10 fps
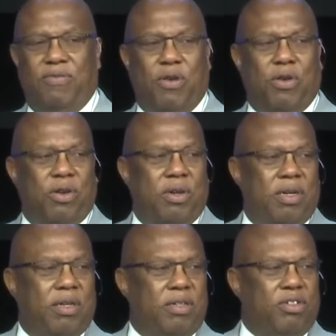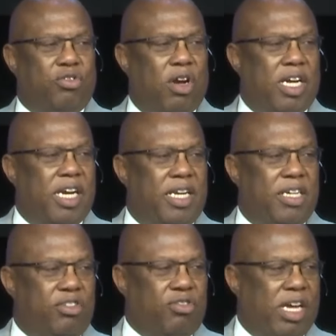for drugging
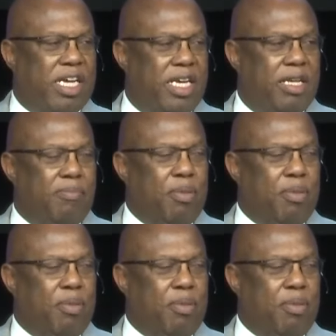and drinking and